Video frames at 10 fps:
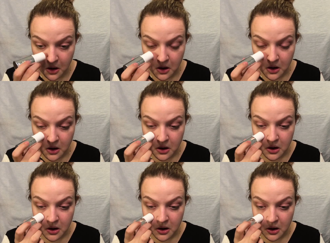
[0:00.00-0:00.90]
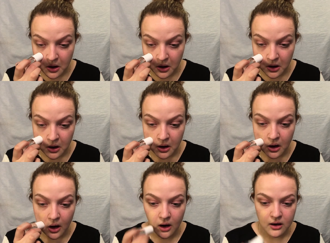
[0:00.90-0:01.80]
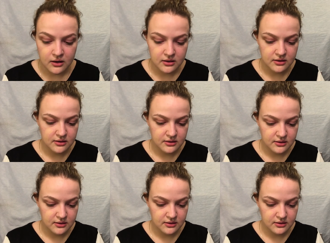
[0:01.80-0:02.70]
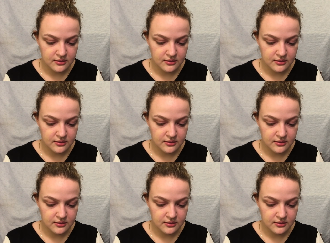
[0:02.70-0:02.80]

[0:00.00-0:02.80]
Nobody speaks.